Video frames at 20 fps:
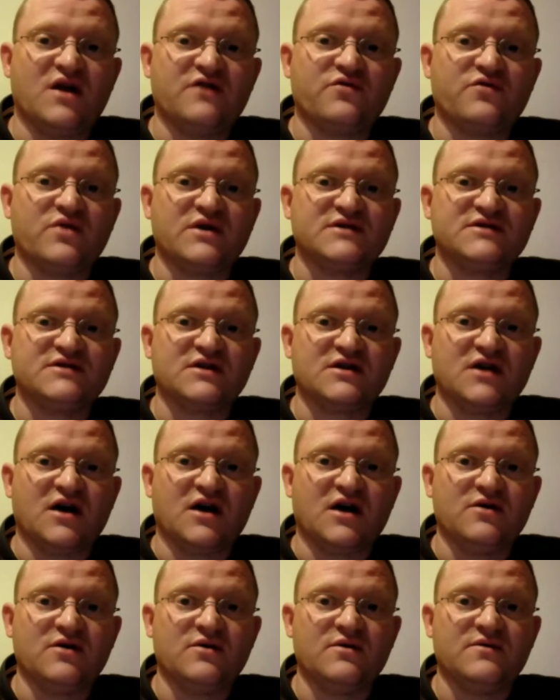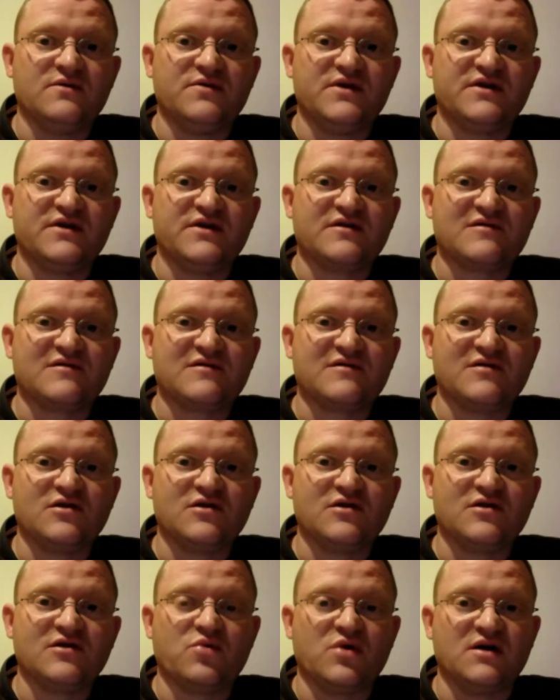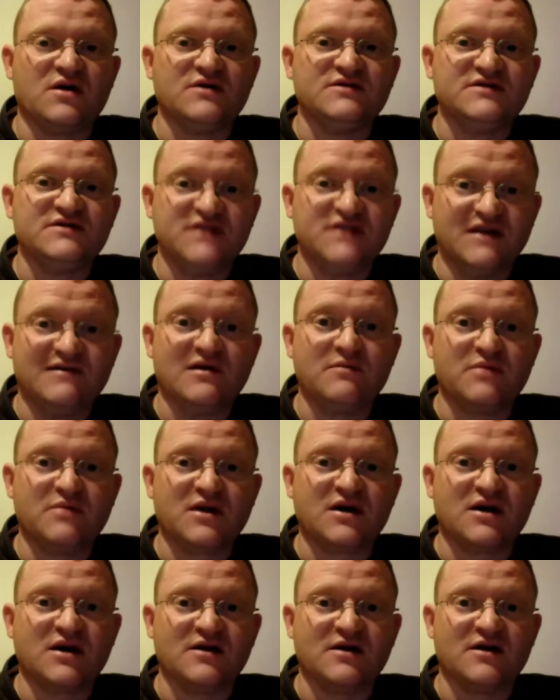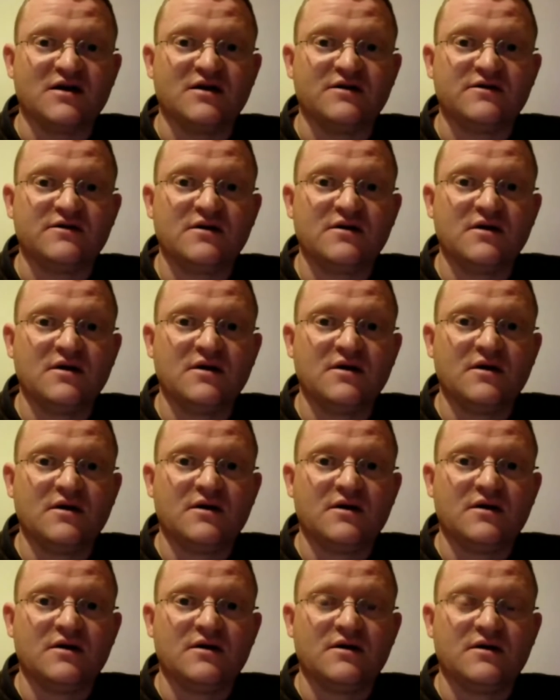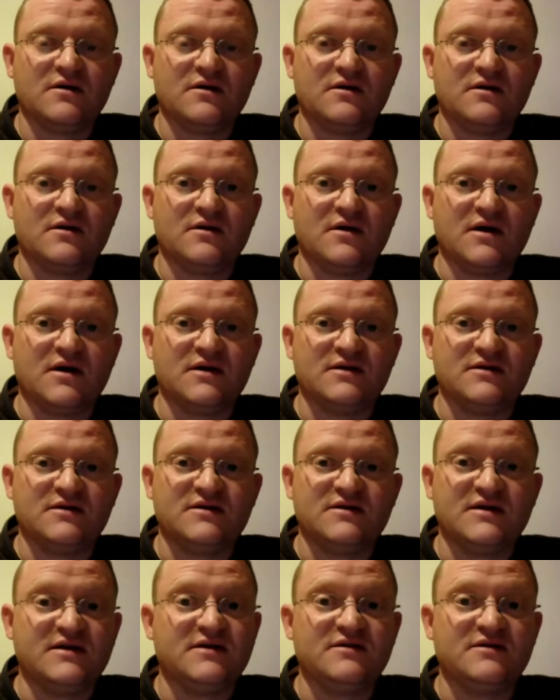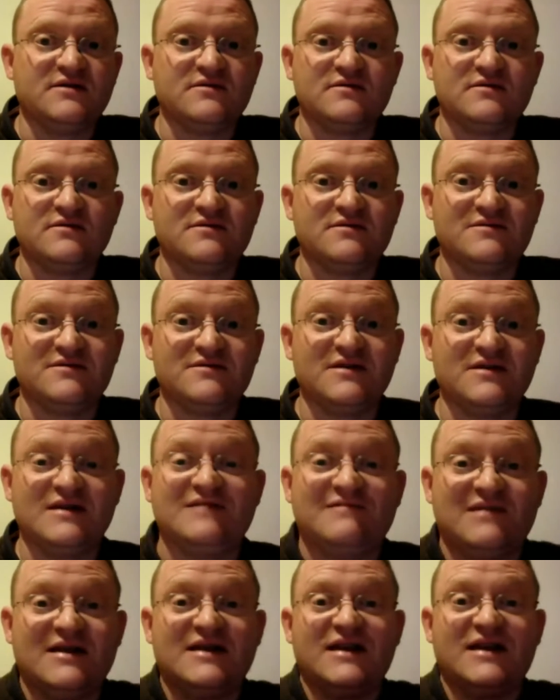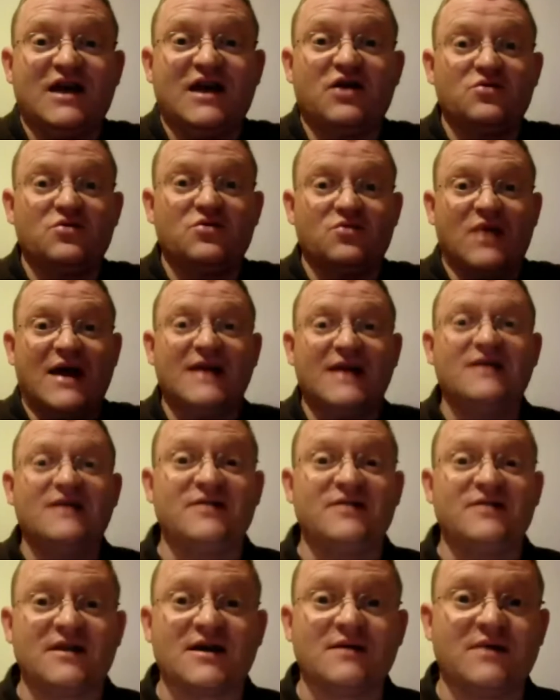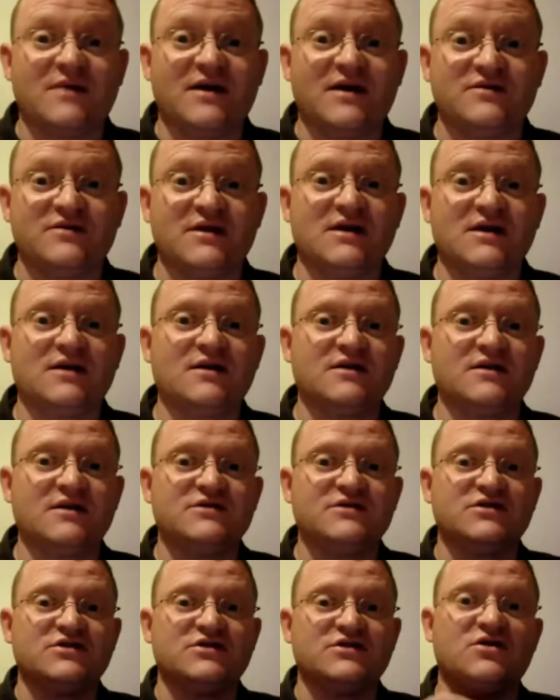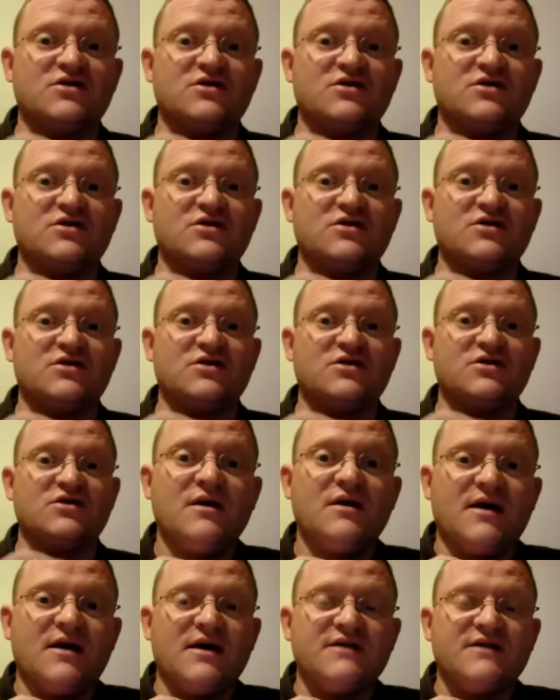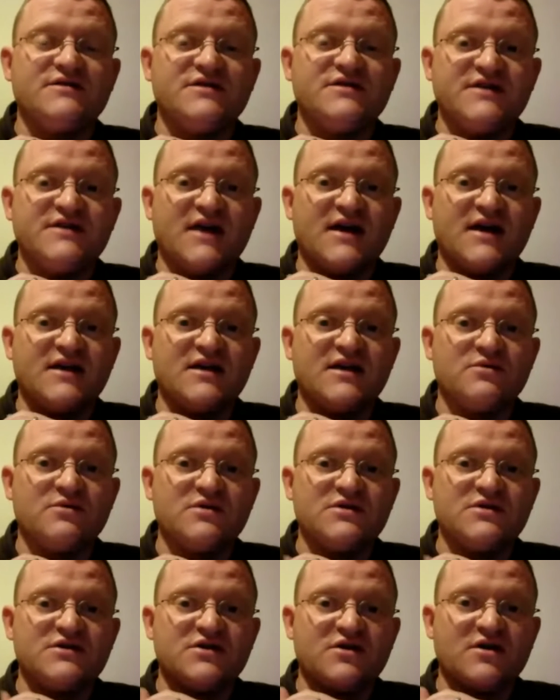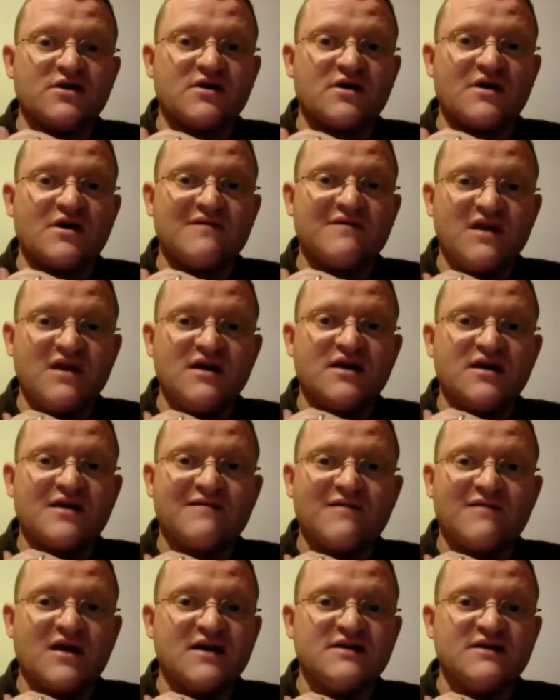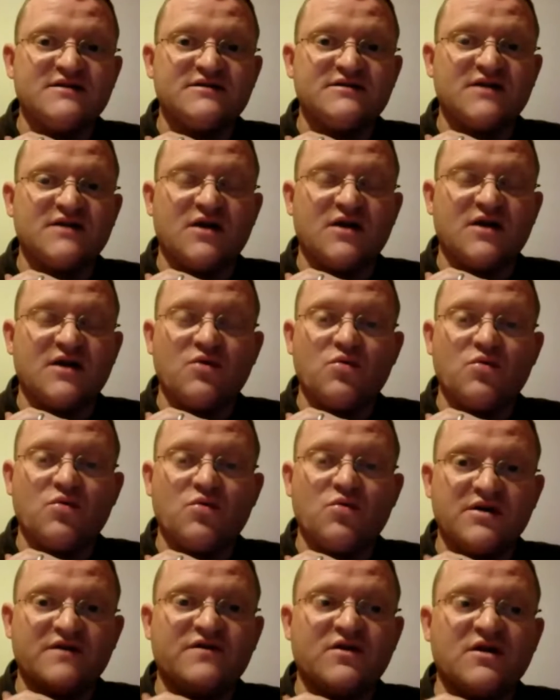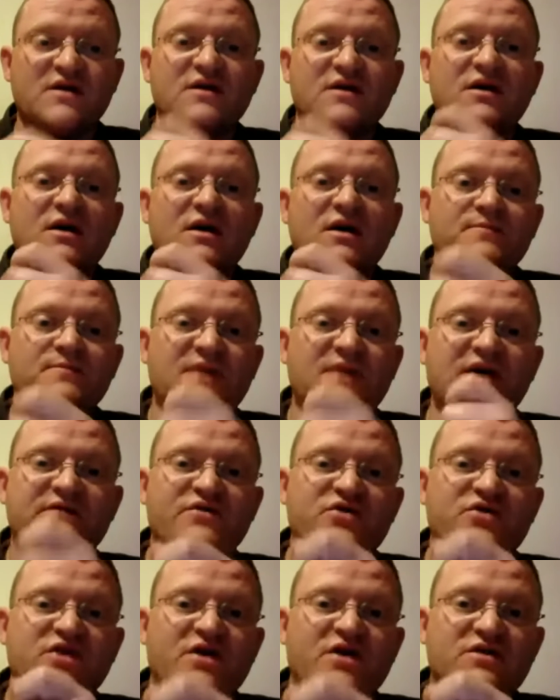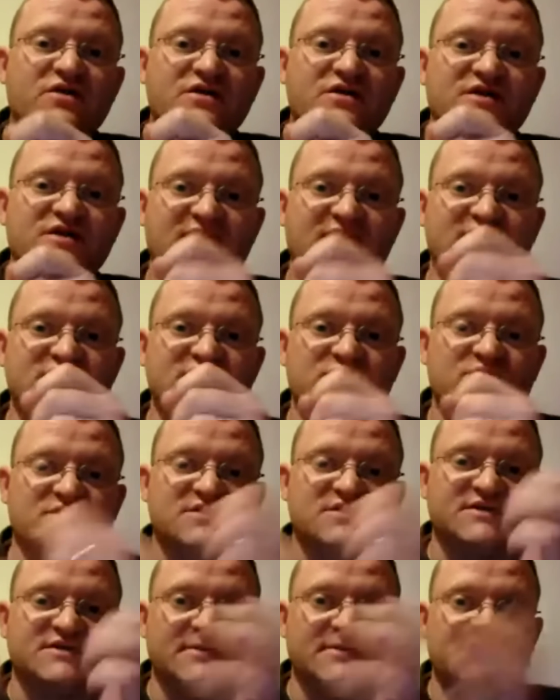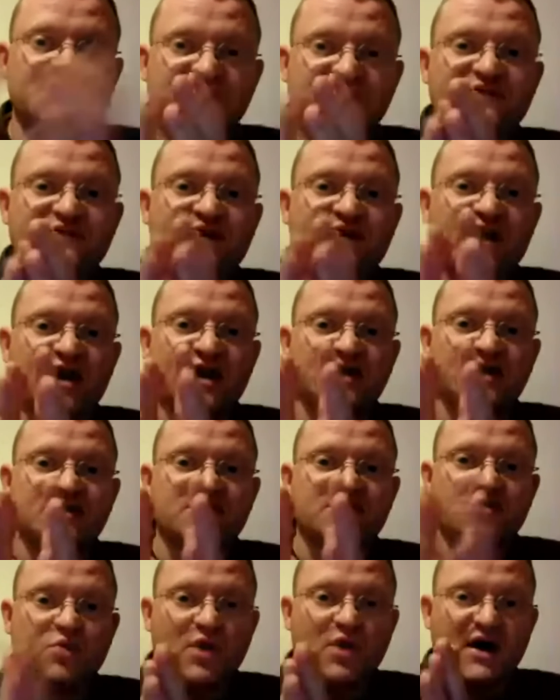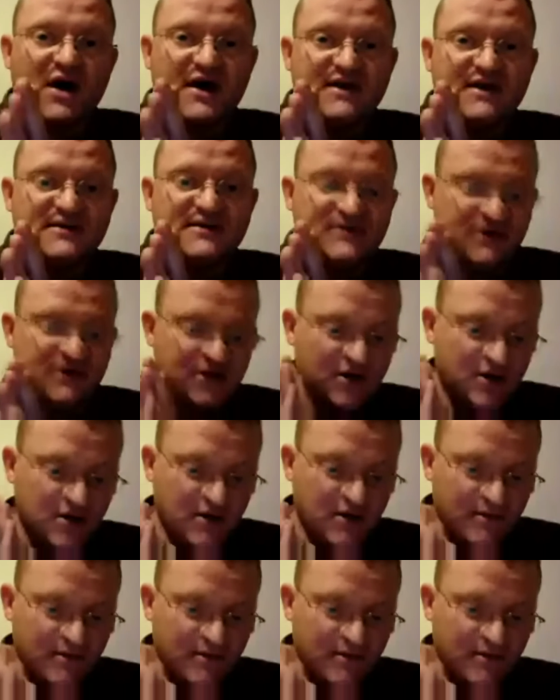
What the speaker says: 12 weeks ago, this group were 0 beginners and didn't really know anything about English at all. Today they were doing a reading race, so wonderful. Even though the text was simplified twice,